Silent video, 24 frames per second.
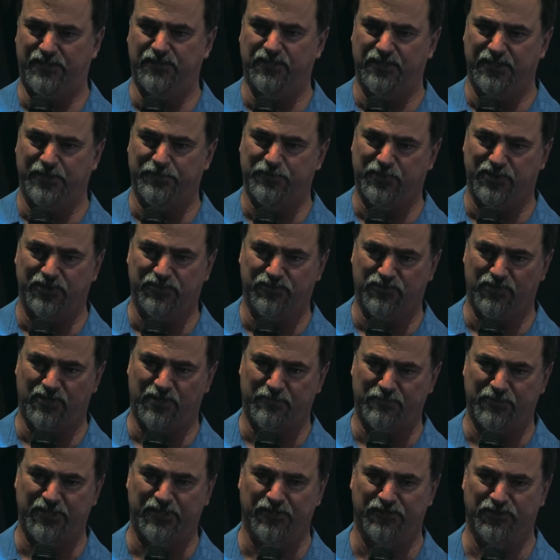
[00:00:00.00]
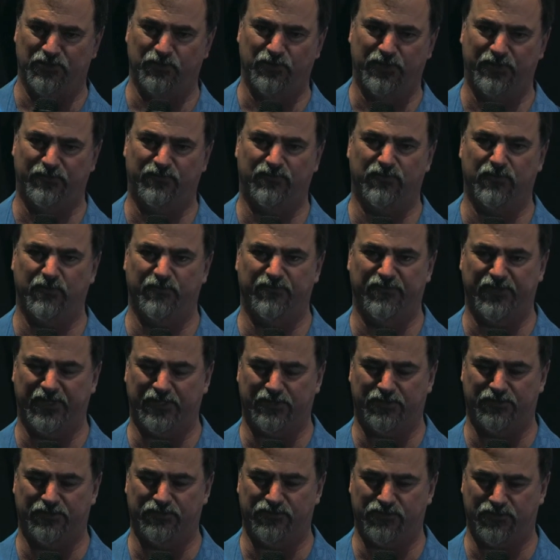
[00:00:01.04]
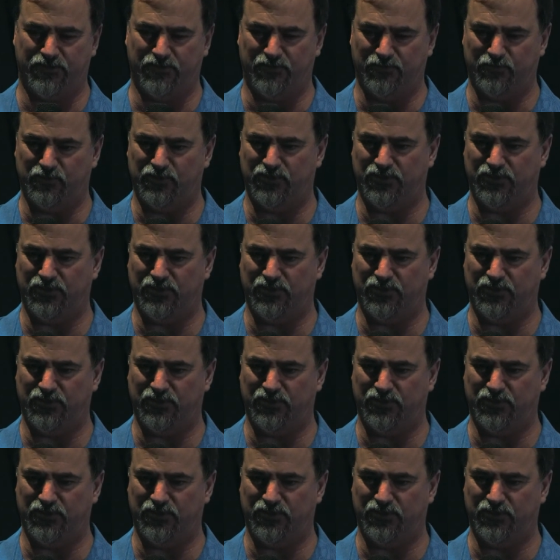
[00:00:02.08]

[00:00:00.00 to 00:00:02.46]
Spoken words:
clipped and dropped down the waveform vector scope.